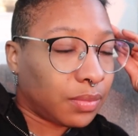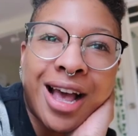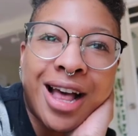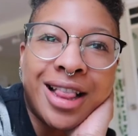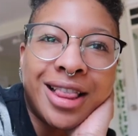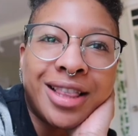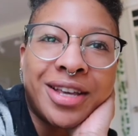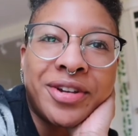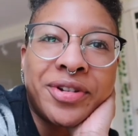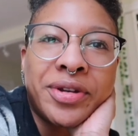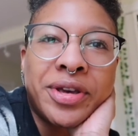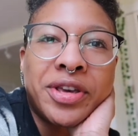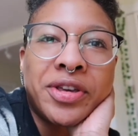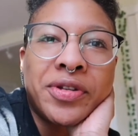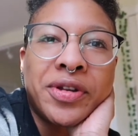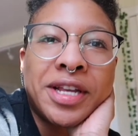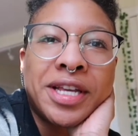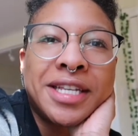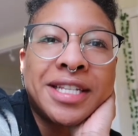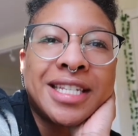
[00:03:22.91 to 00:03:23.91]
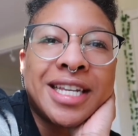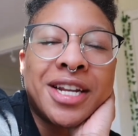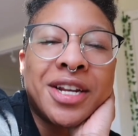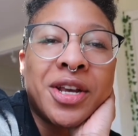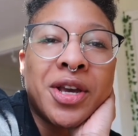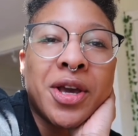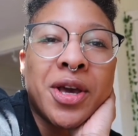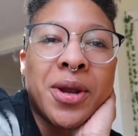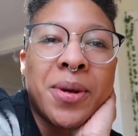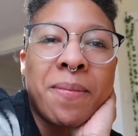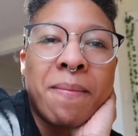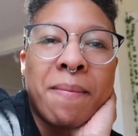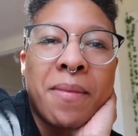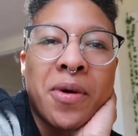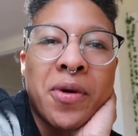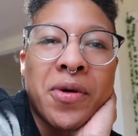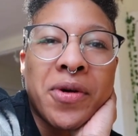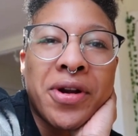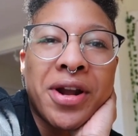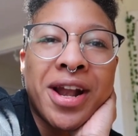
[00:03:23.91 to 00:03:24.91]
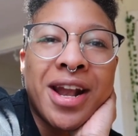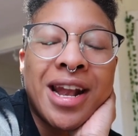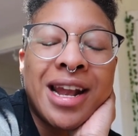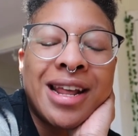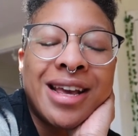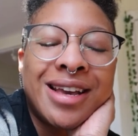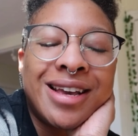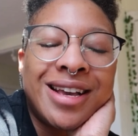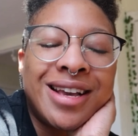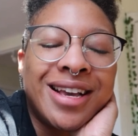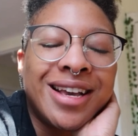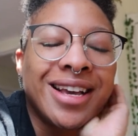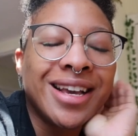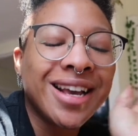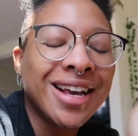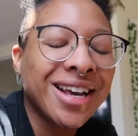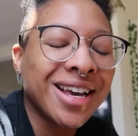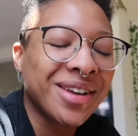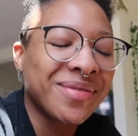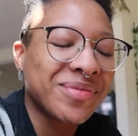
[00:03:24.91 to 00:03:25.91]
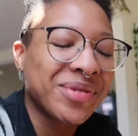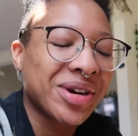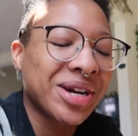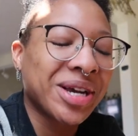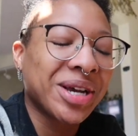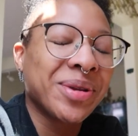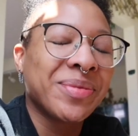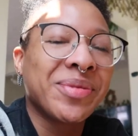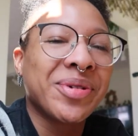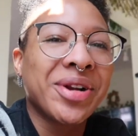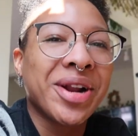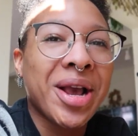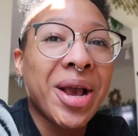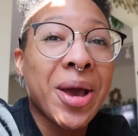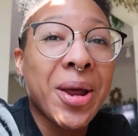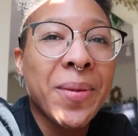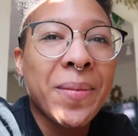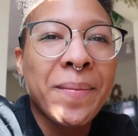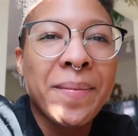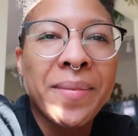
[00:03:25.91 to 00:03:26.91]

Hello cuties and good morning. Good morning, good morning, good